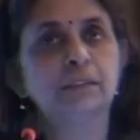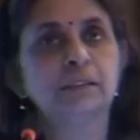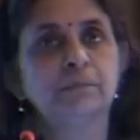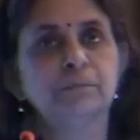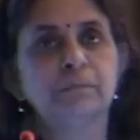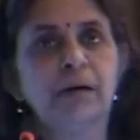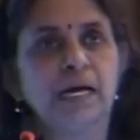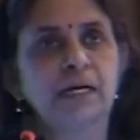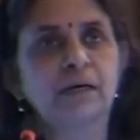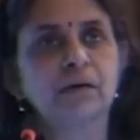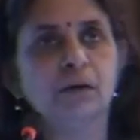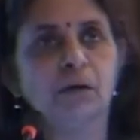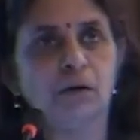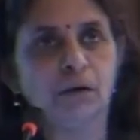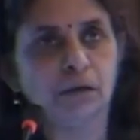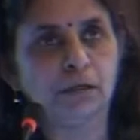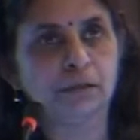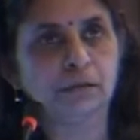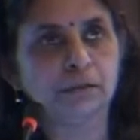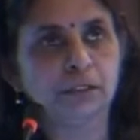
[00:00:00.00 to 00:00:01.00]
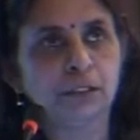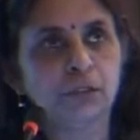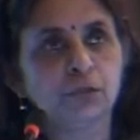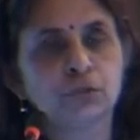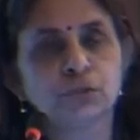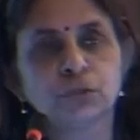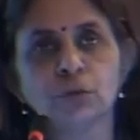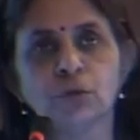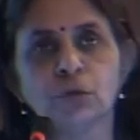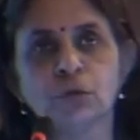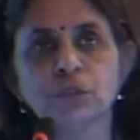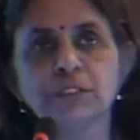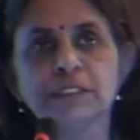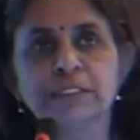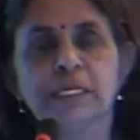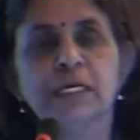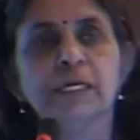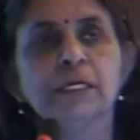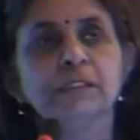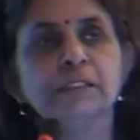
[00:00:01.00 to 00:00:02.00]
backlog shows
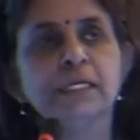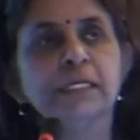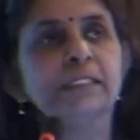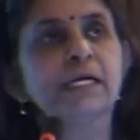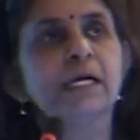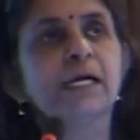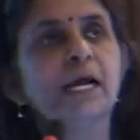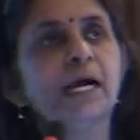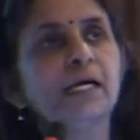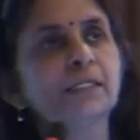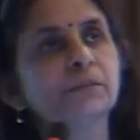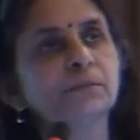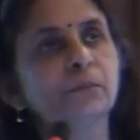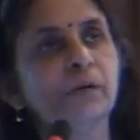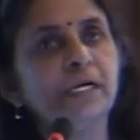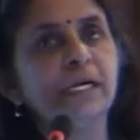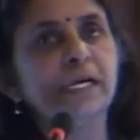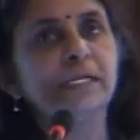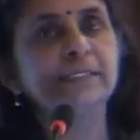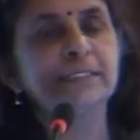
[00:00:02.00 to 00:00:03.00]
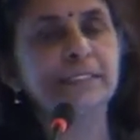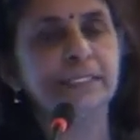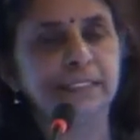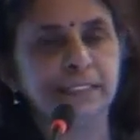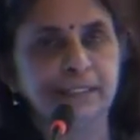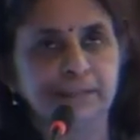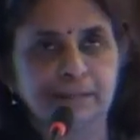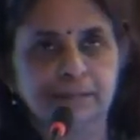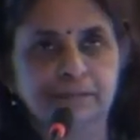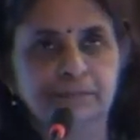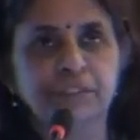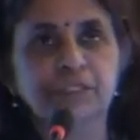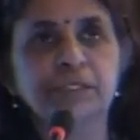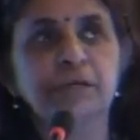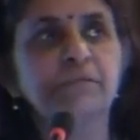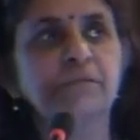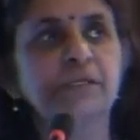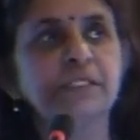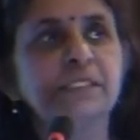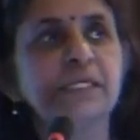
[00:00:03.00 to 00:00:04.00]
that the class 1A cities, which
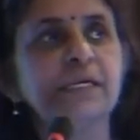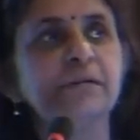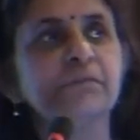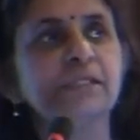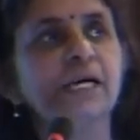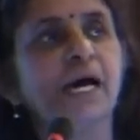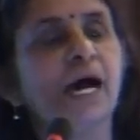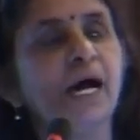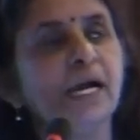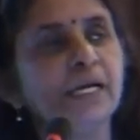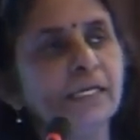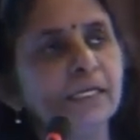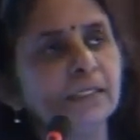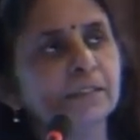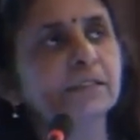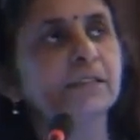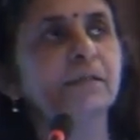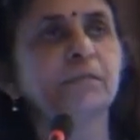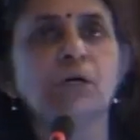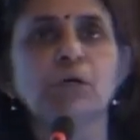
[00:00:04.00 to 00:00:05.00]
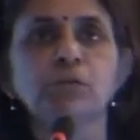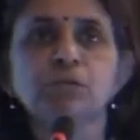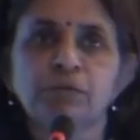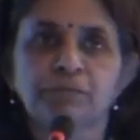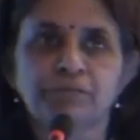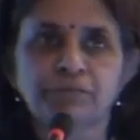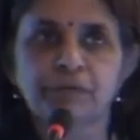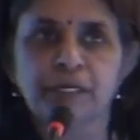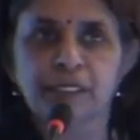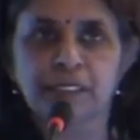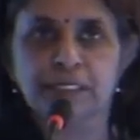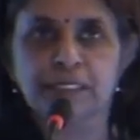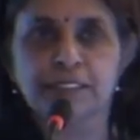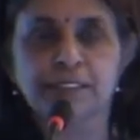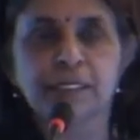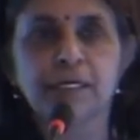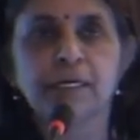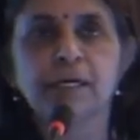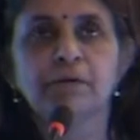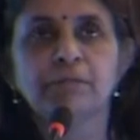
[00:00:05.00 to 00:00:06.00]
have received the highest amount of funds
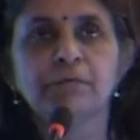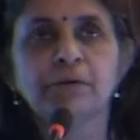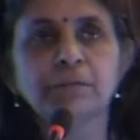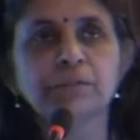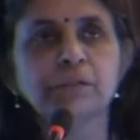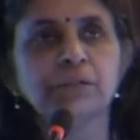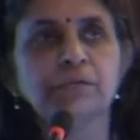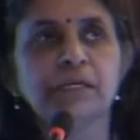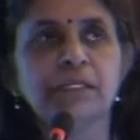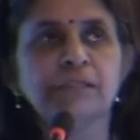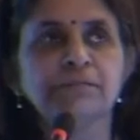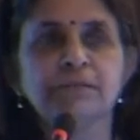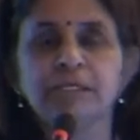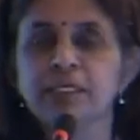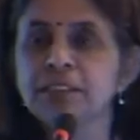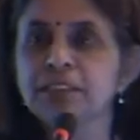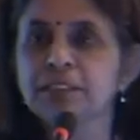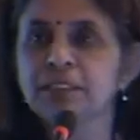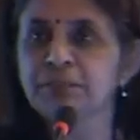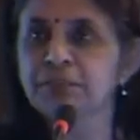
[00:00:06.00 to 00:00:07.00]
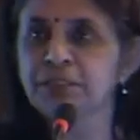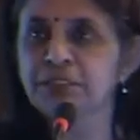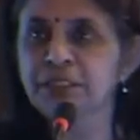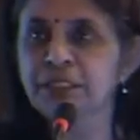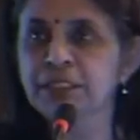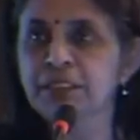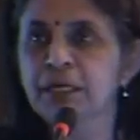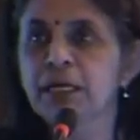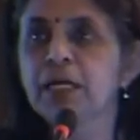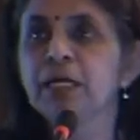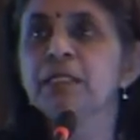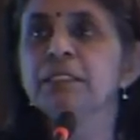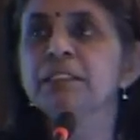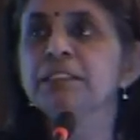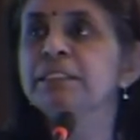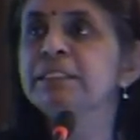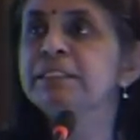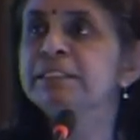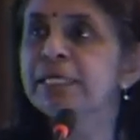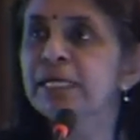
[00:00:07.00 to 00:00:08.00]
from the 12th Finance Commission,
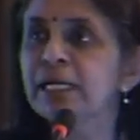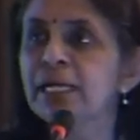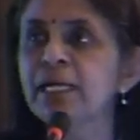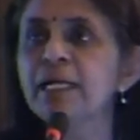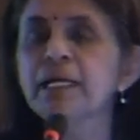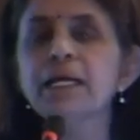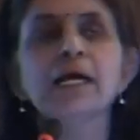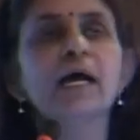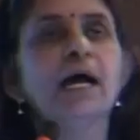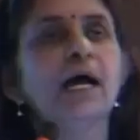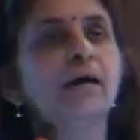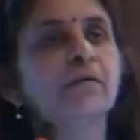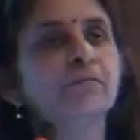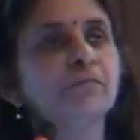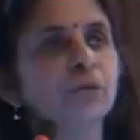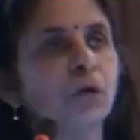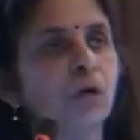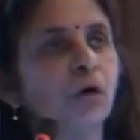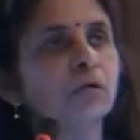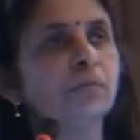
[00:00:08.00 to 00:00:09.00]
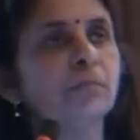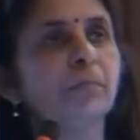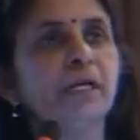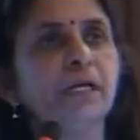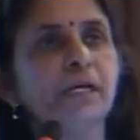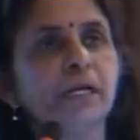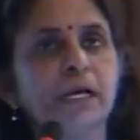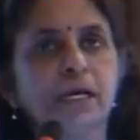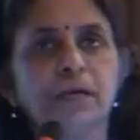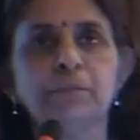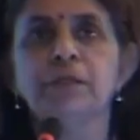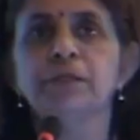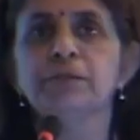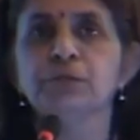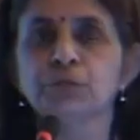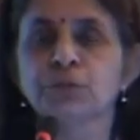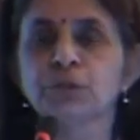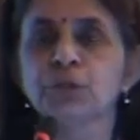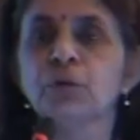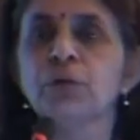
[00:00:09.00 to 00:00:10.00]
still have not been able to
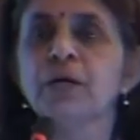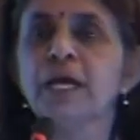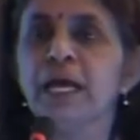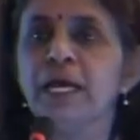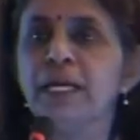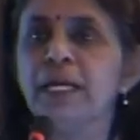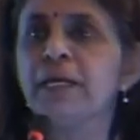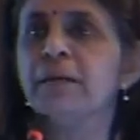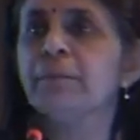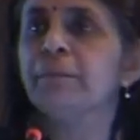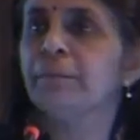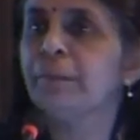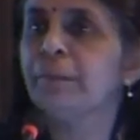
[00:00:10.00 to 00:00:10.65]
show any